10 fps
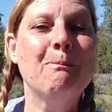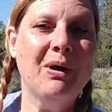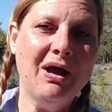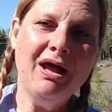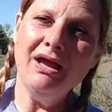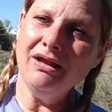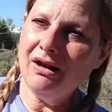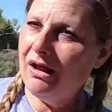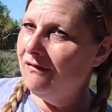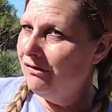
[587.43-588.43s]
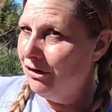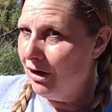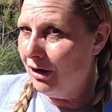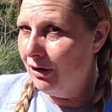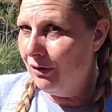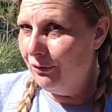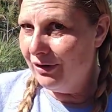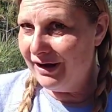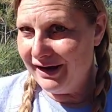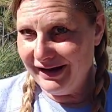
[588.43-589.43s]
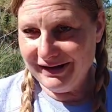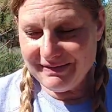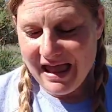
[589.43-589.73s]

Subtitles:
but you never know, right?